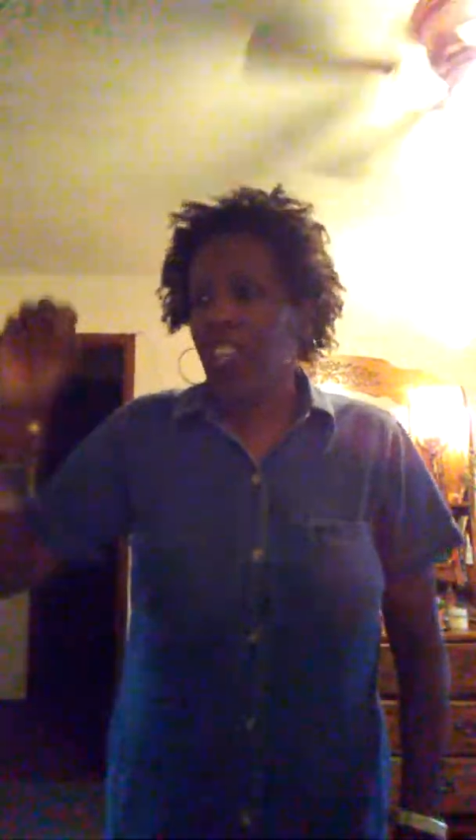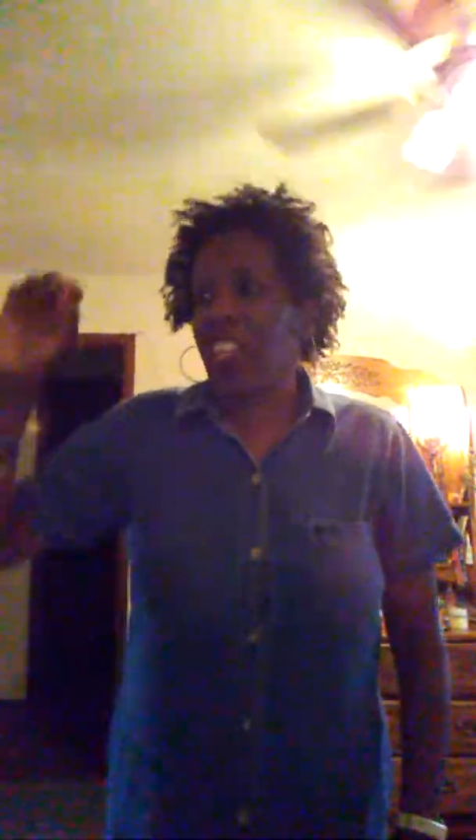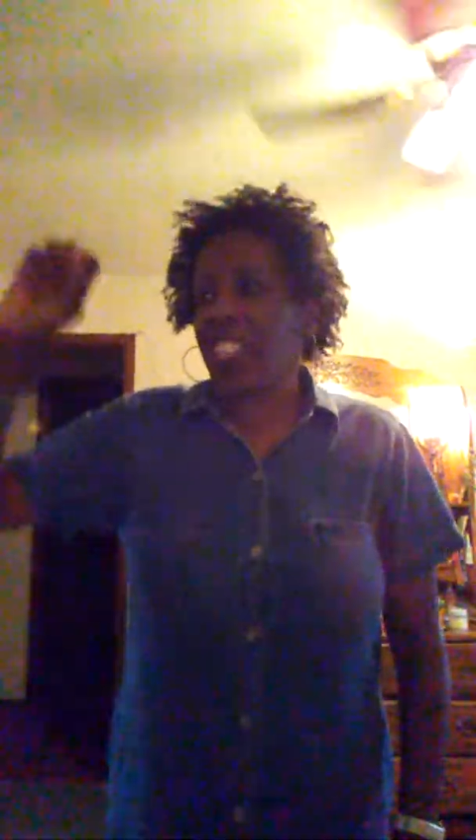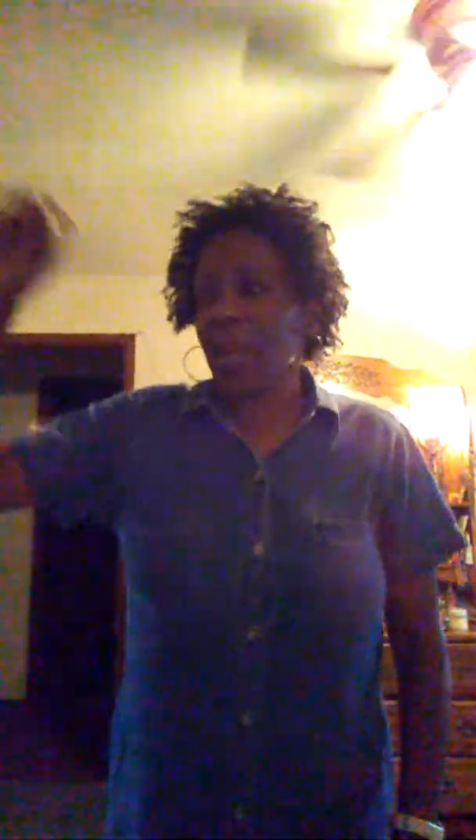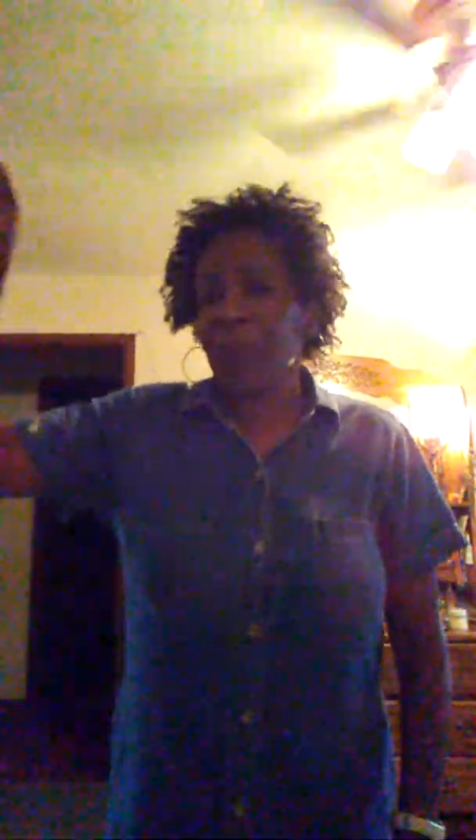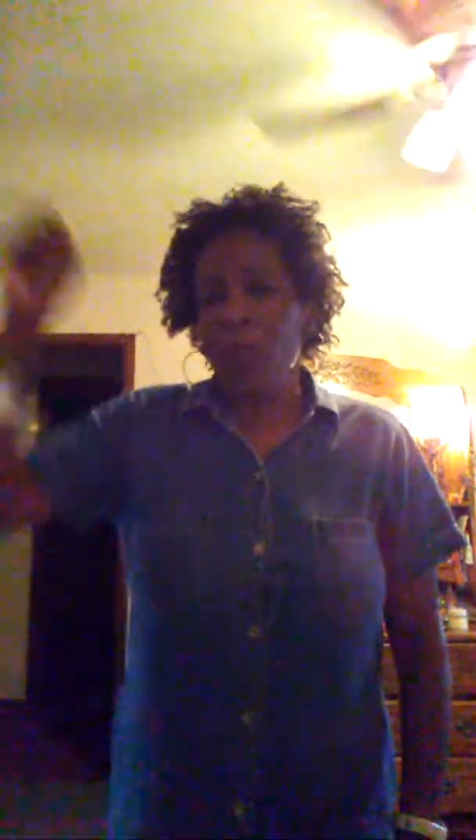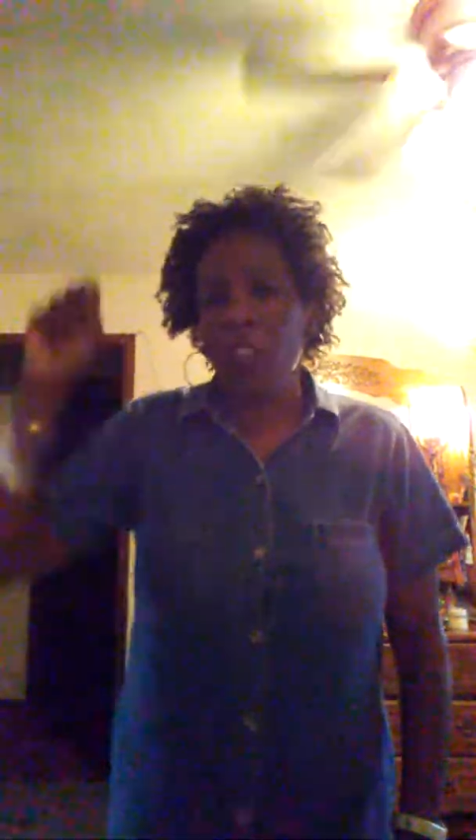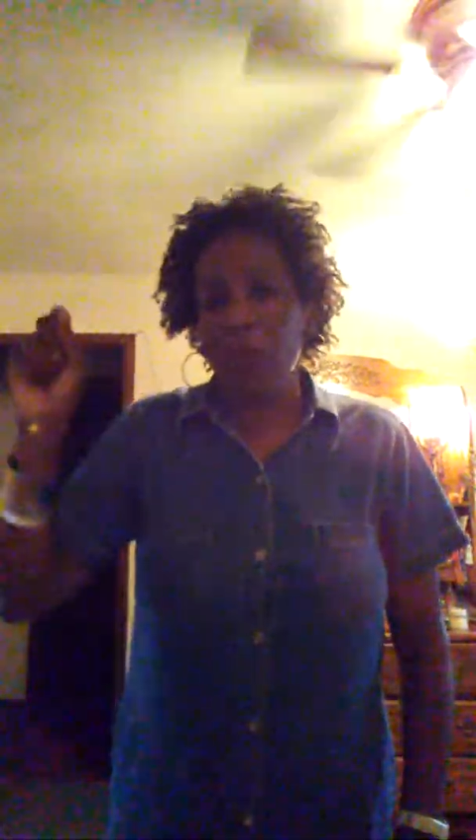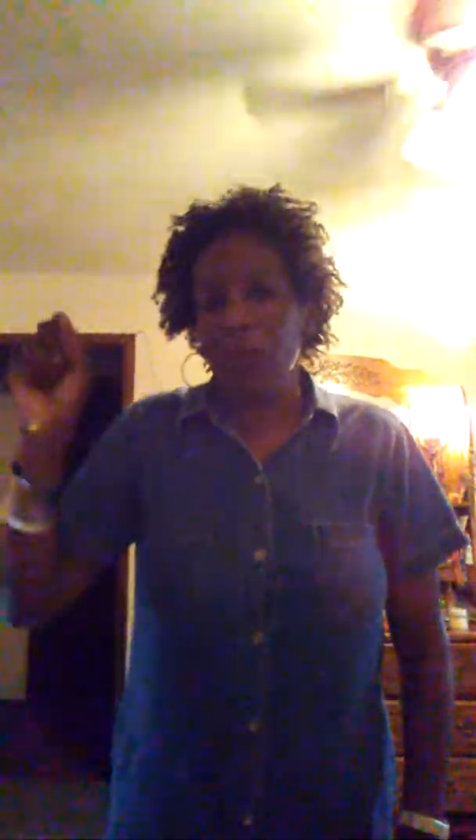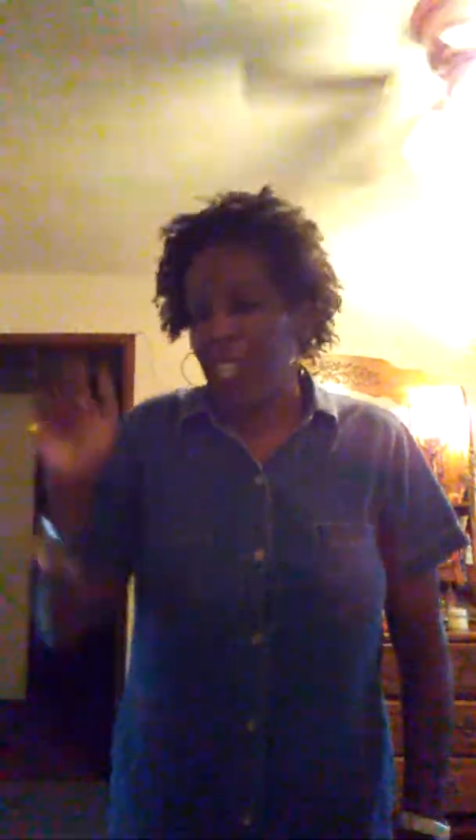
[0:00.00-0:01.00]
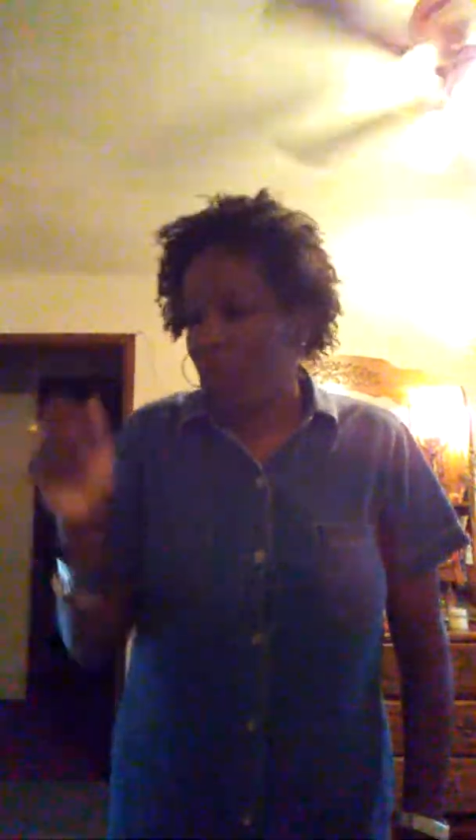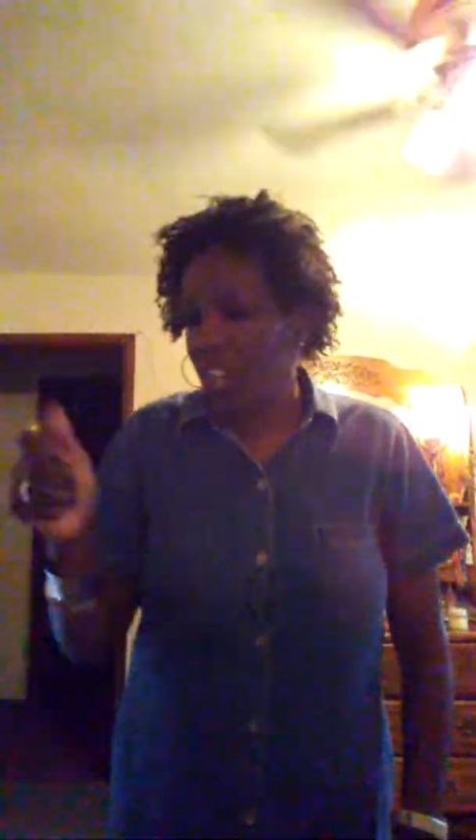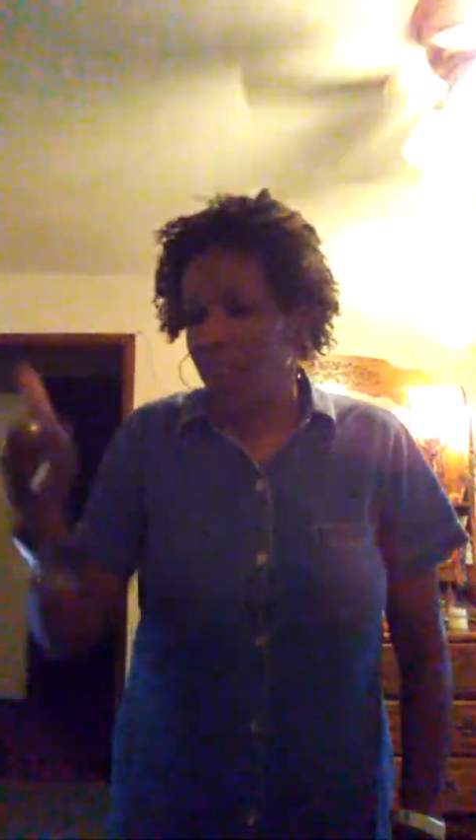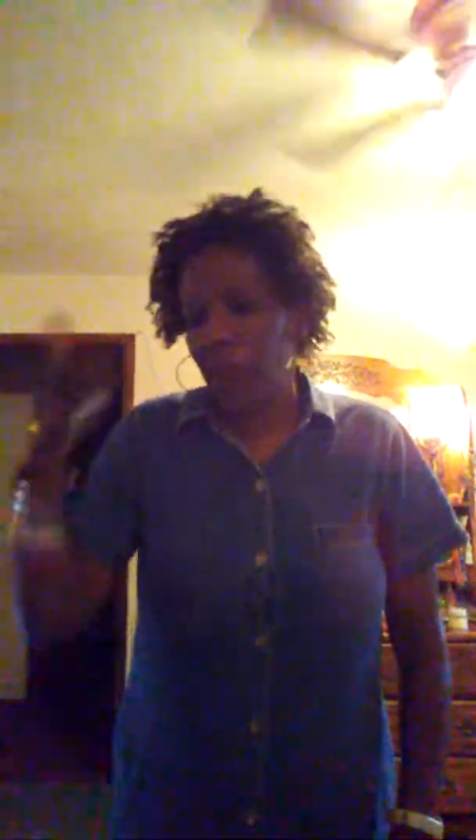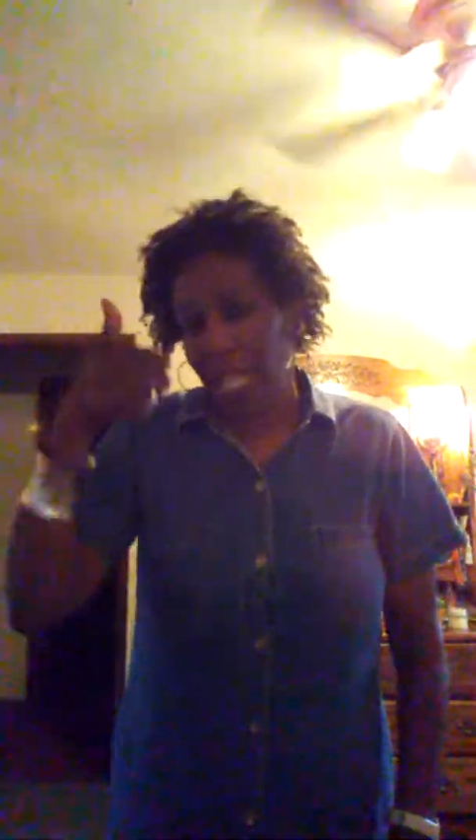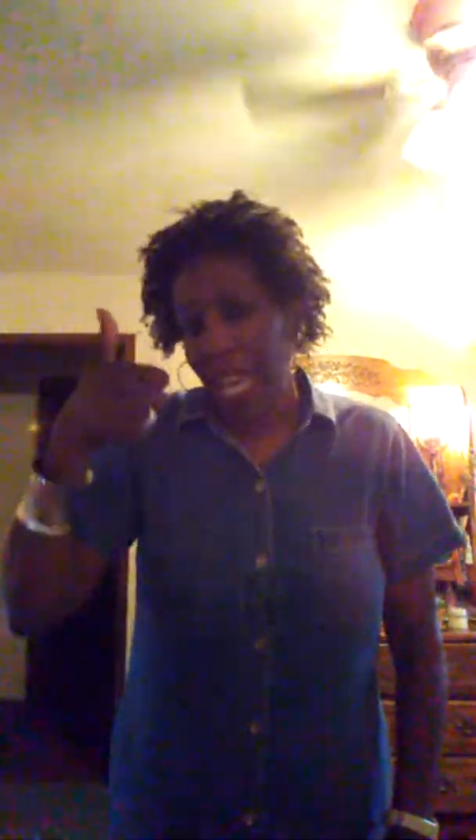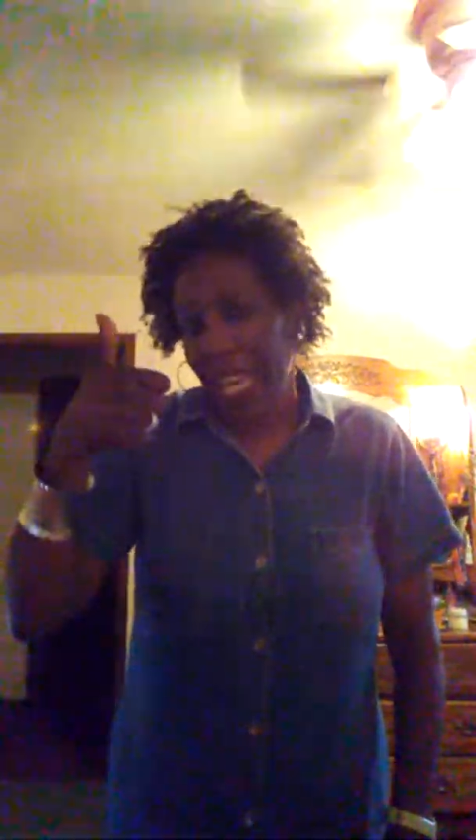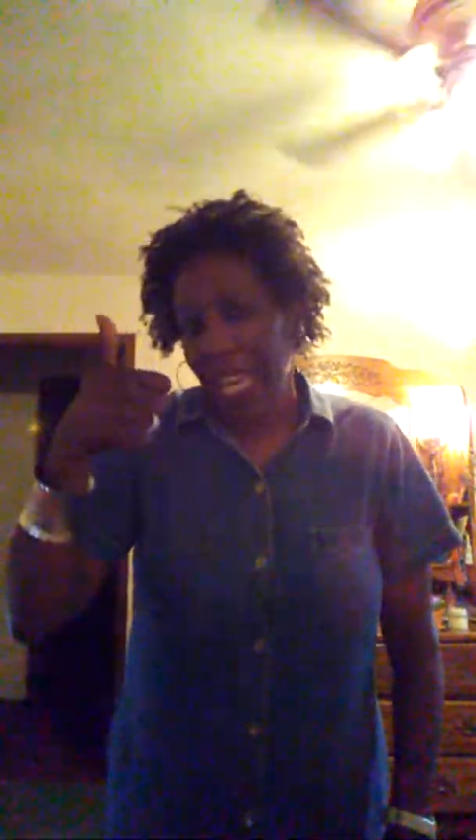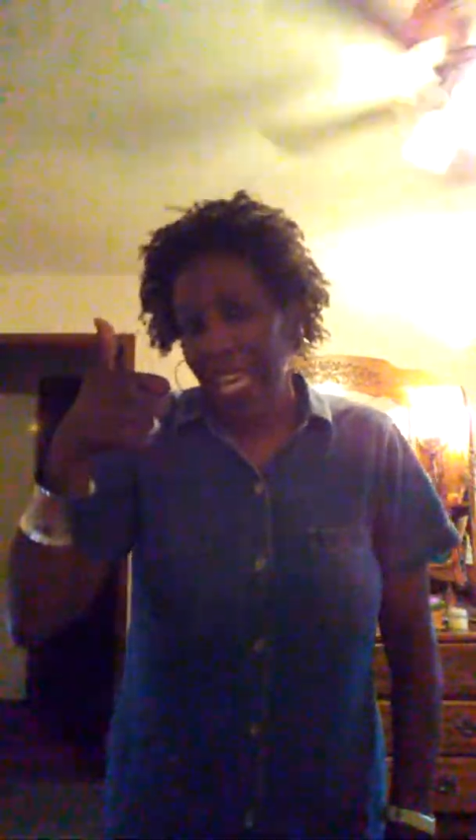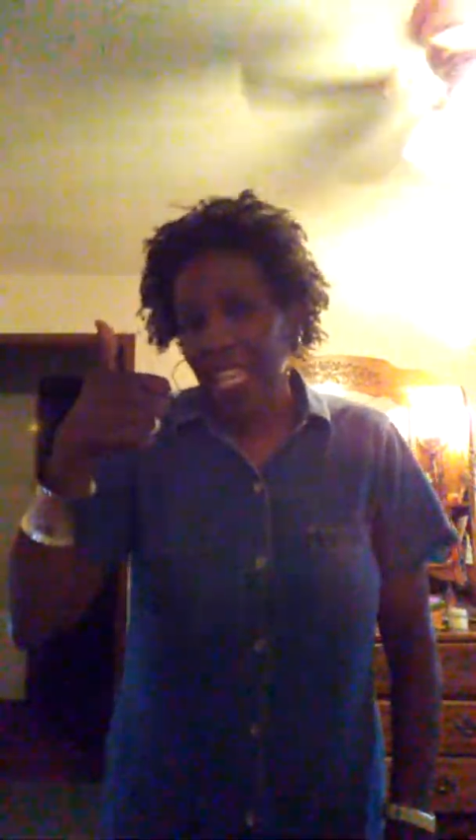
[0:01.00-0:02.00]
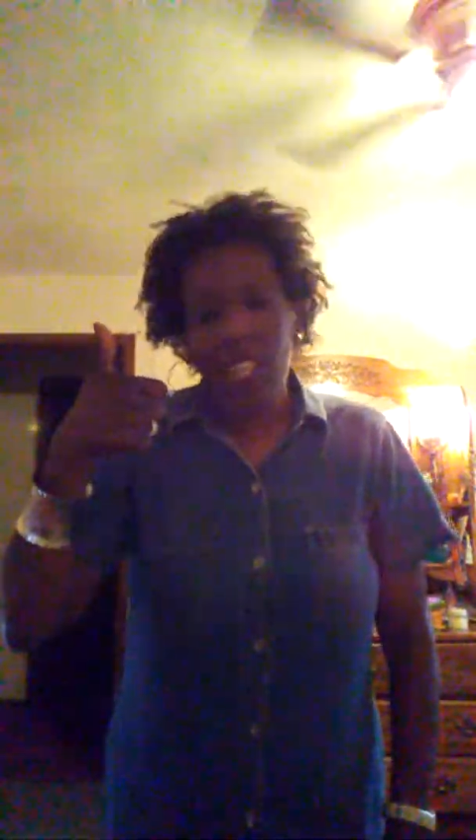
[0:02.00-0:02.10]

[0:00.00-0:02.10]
you skip over them don't give them a like,